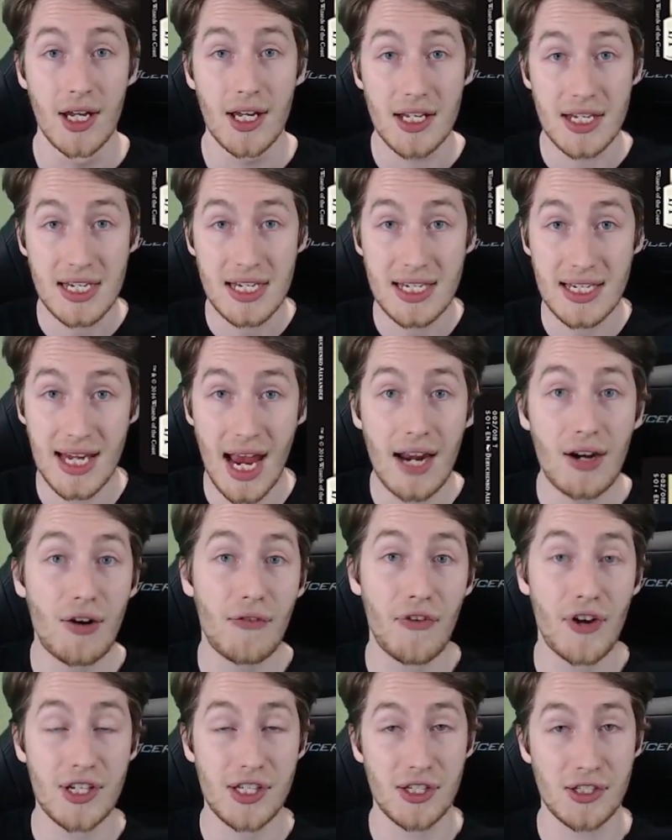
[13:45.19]

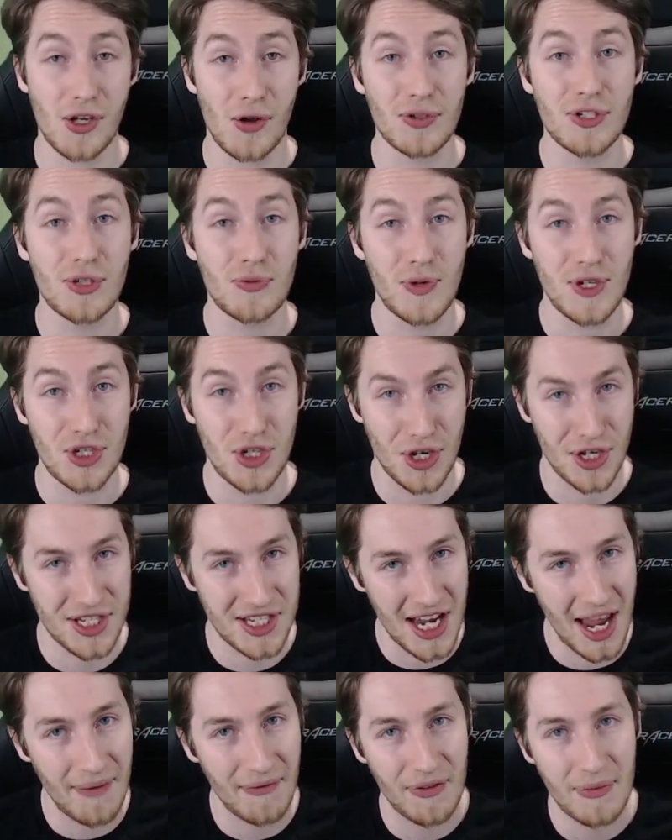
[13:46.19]
sacrifice the soldiers we just
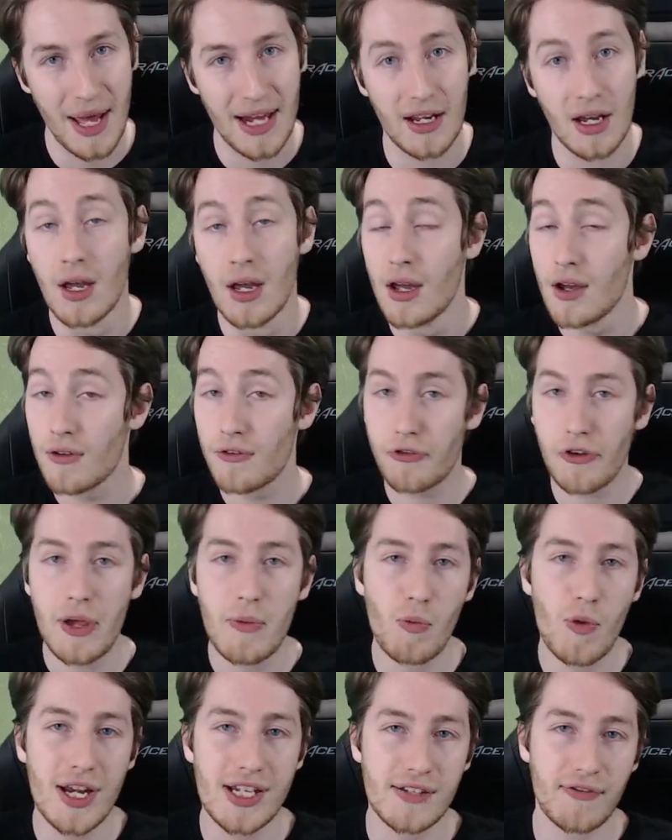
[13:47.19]
tapped for mana, flip
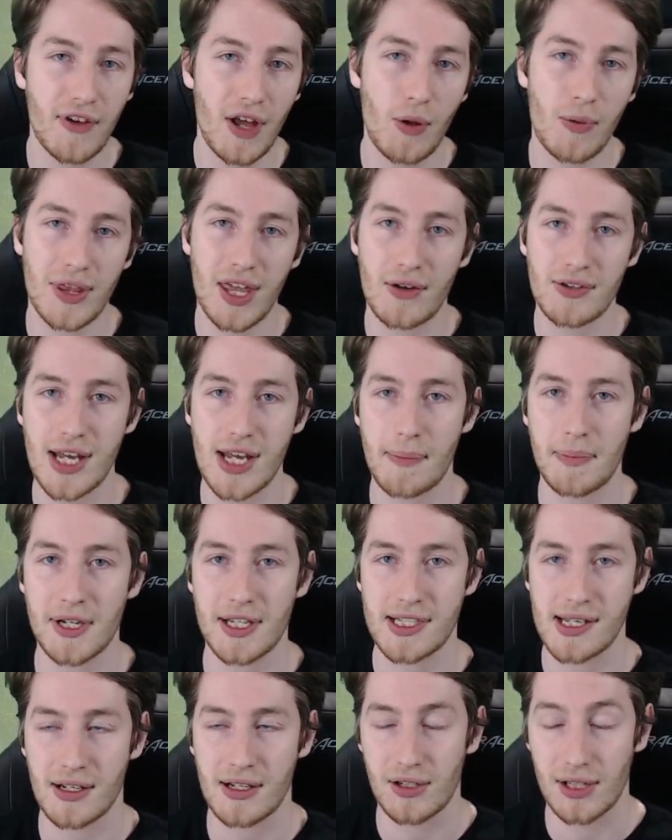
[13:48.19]
Westvale without tapping a
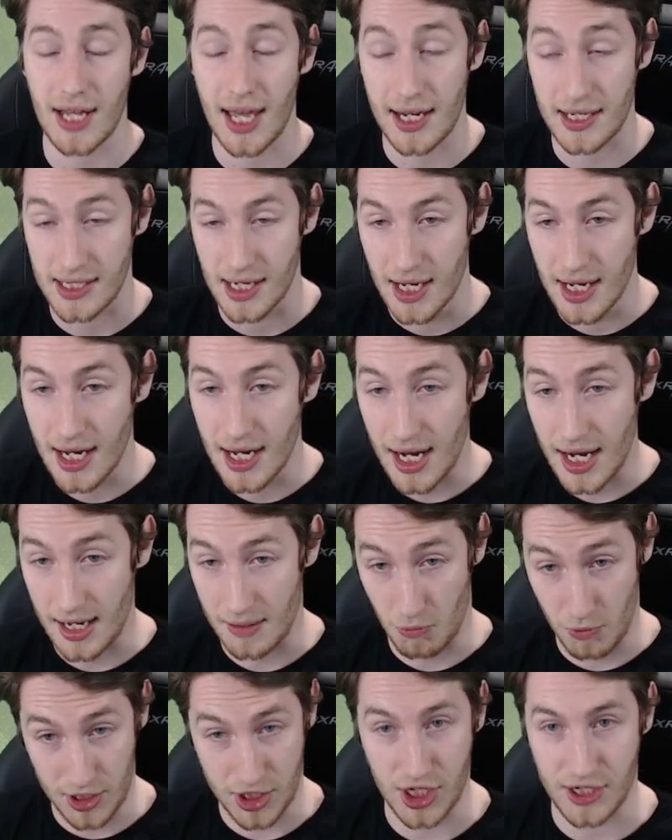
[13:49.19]
single land,
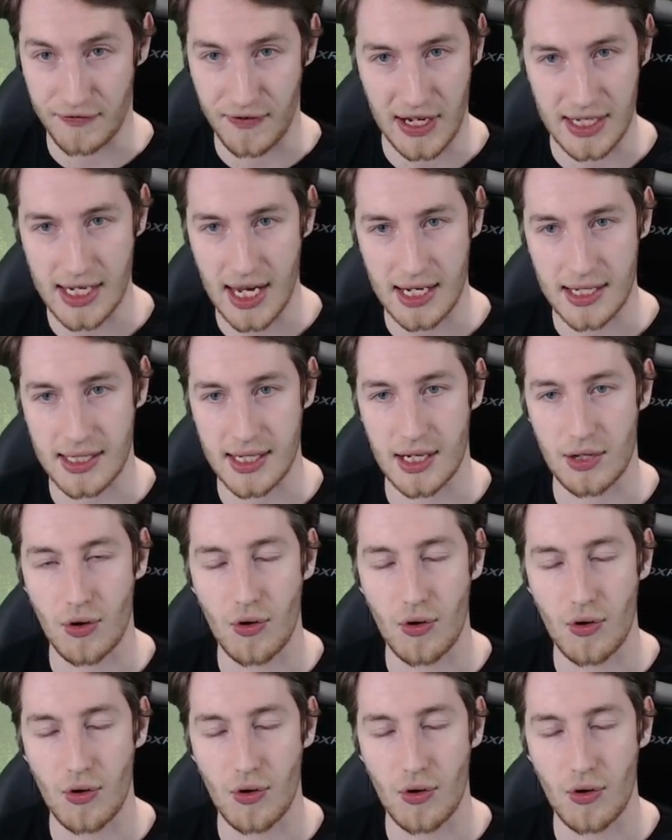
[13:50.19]
which is fantastic.